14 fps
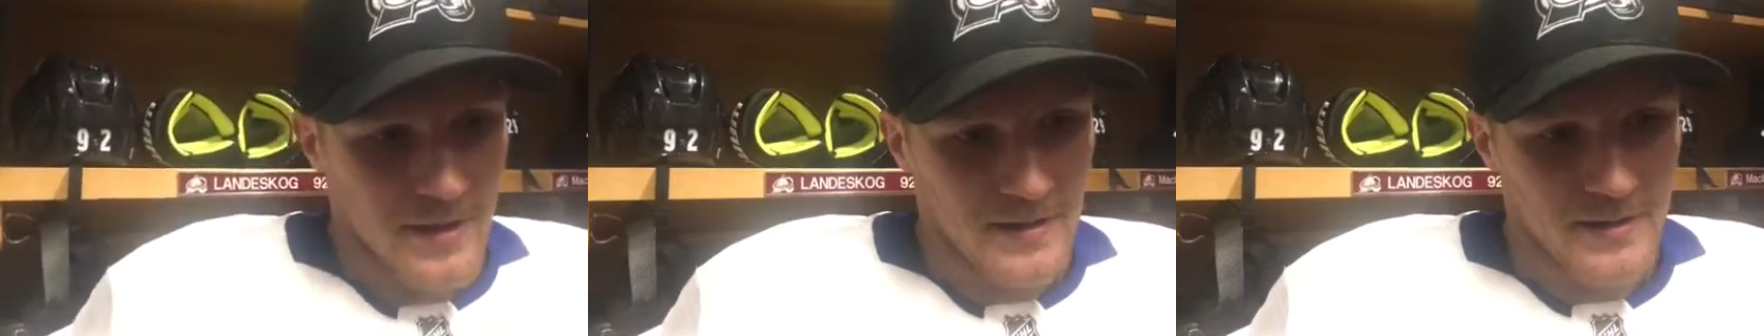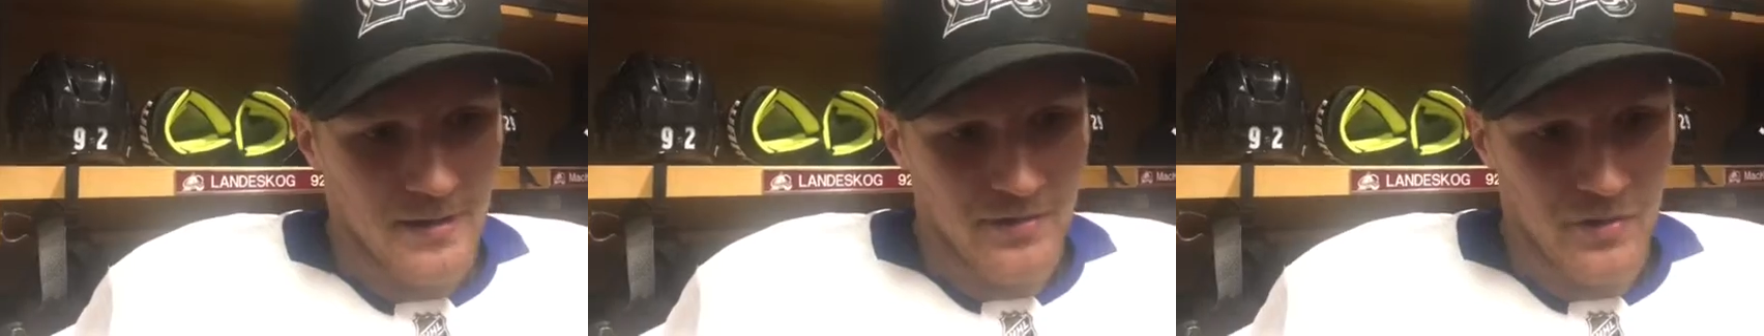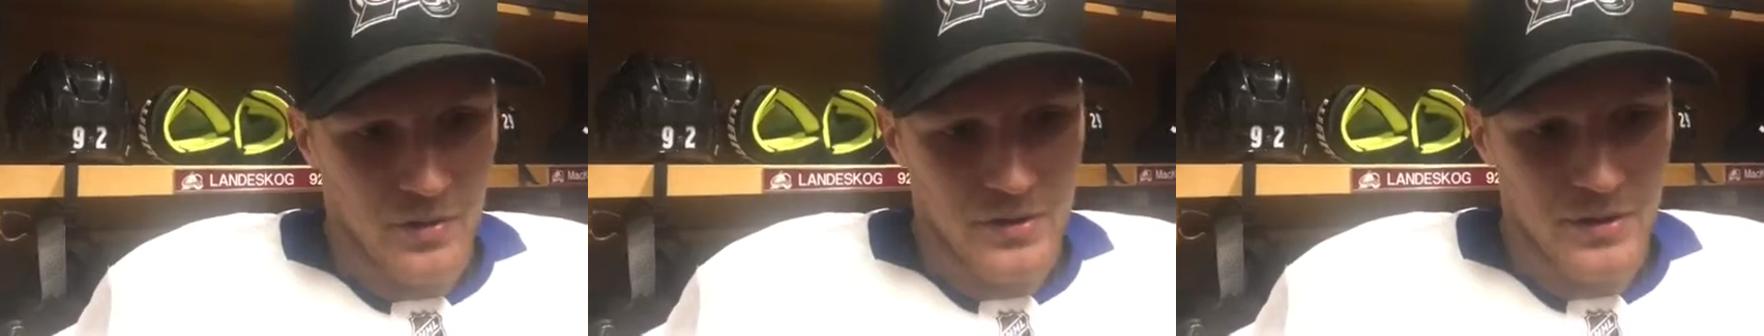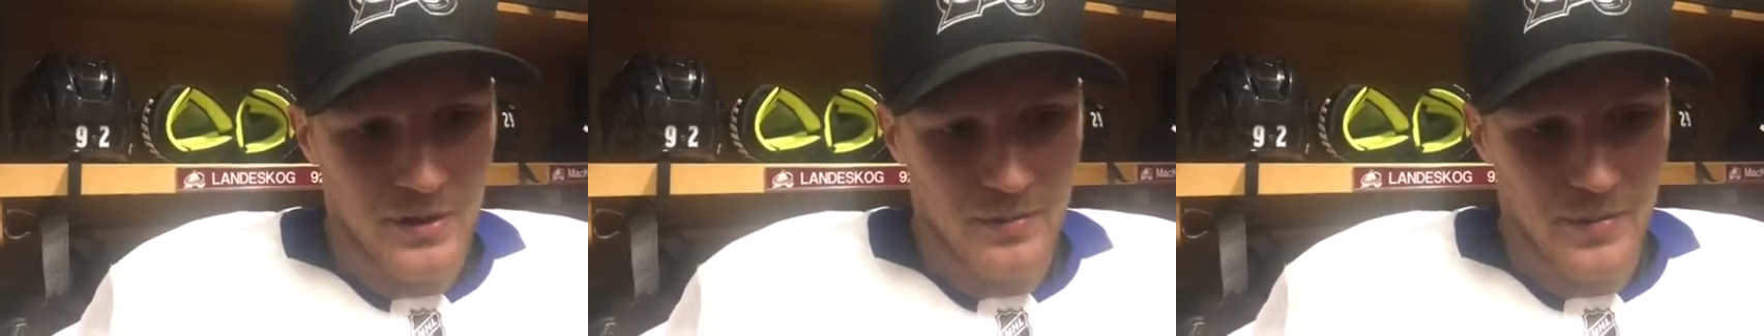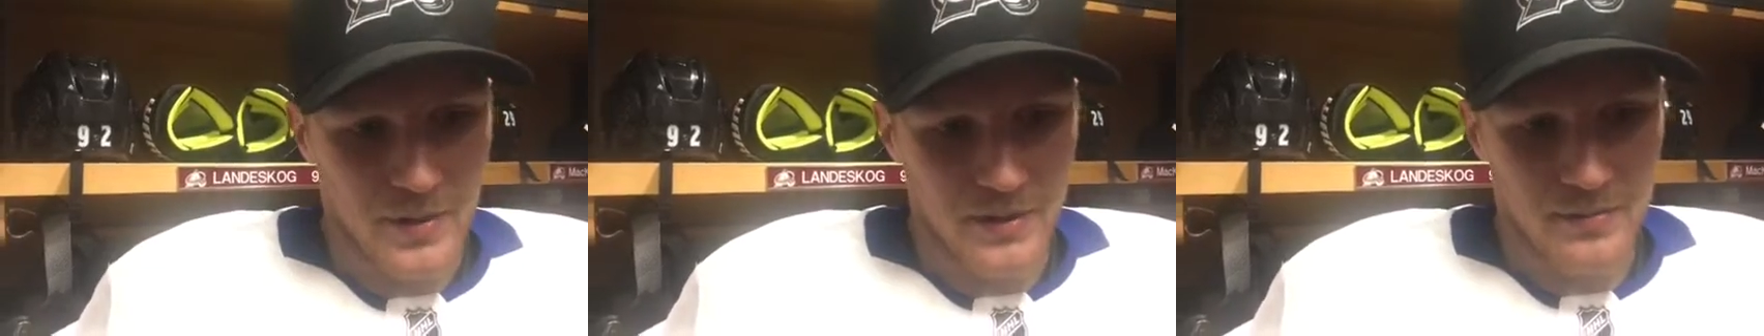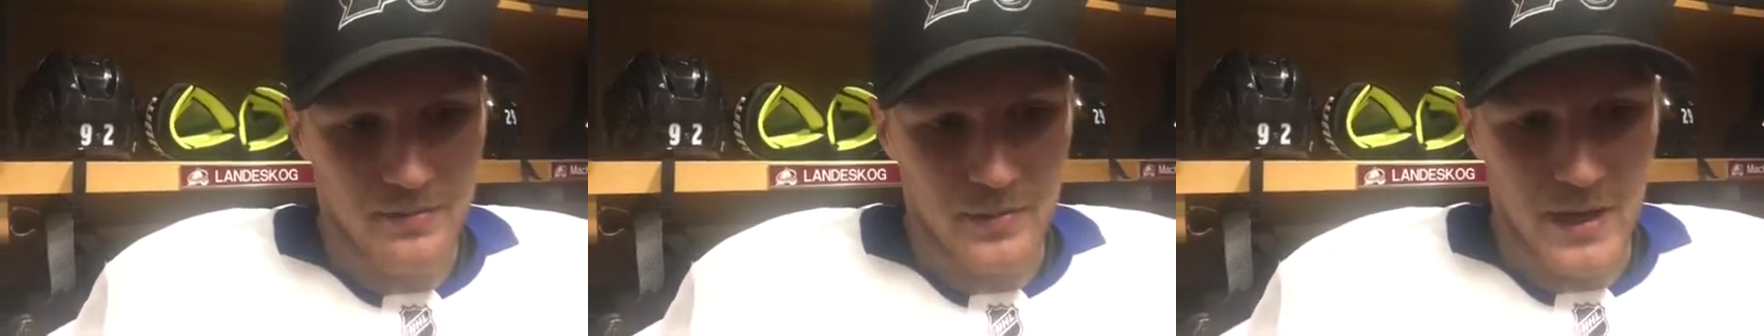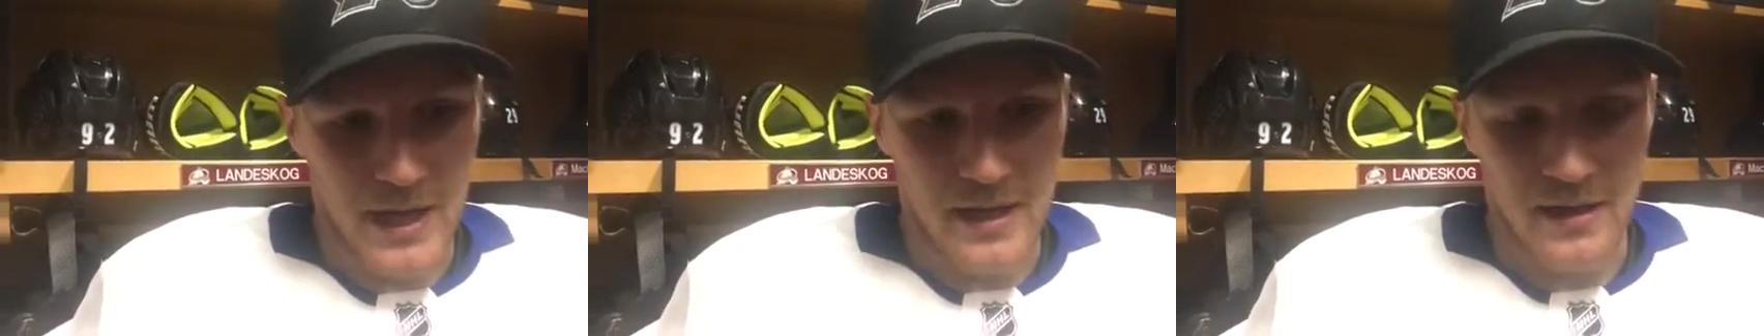it's unfortunate, but
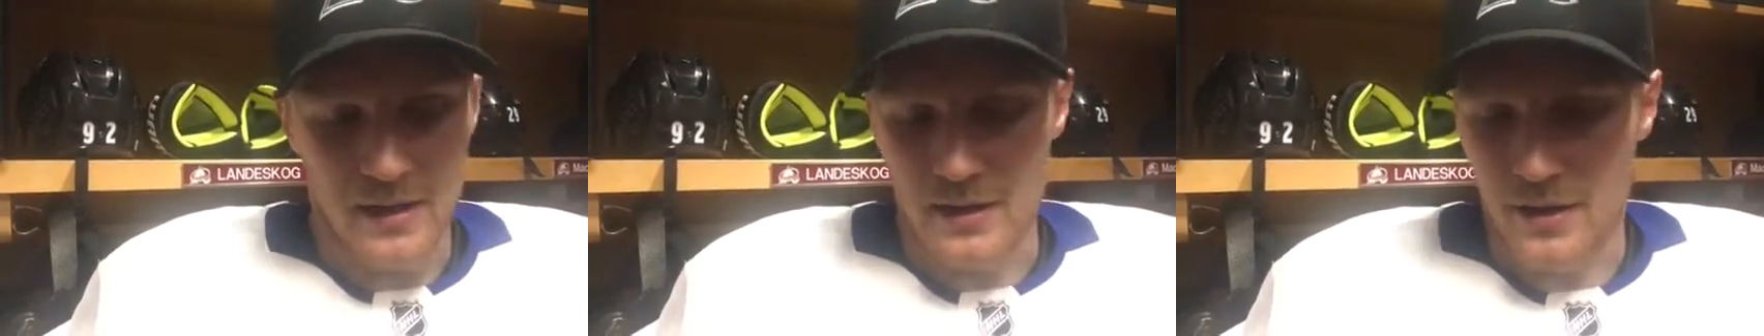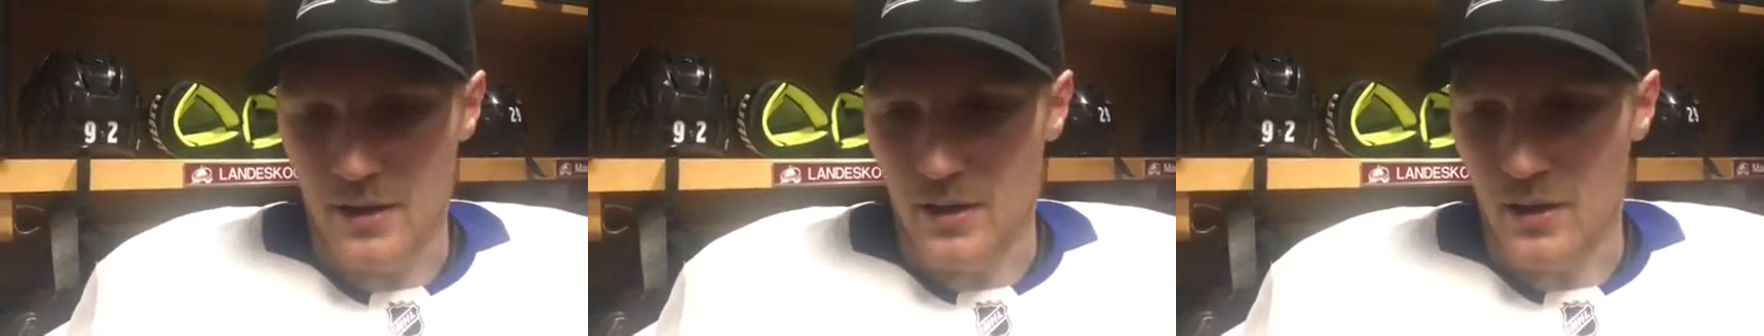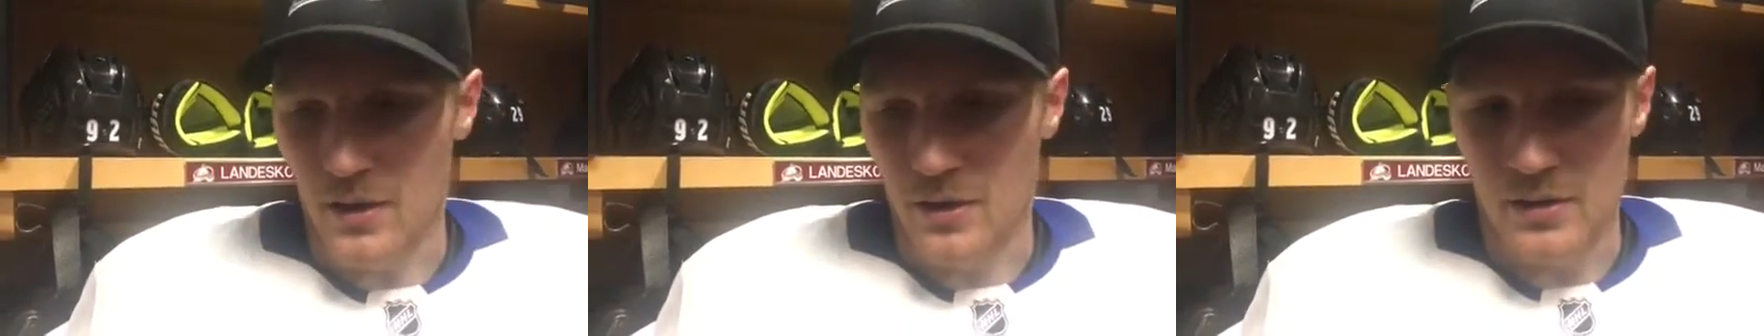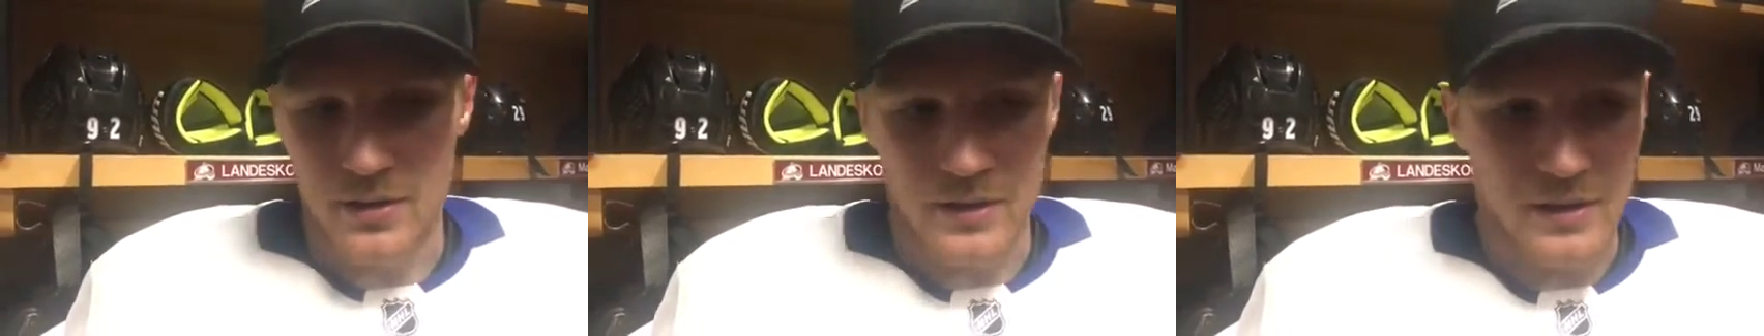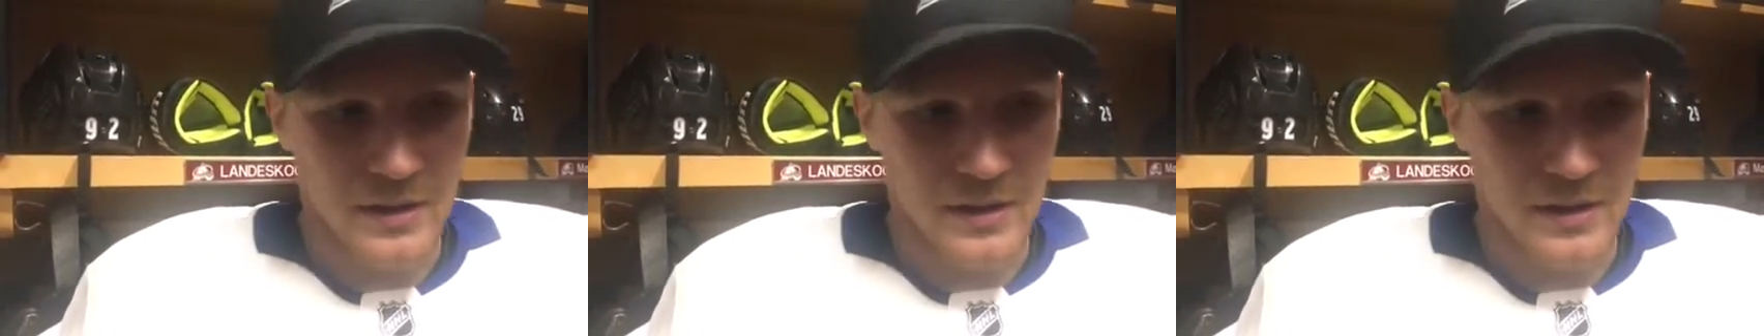I'm glad he didn't get hurt.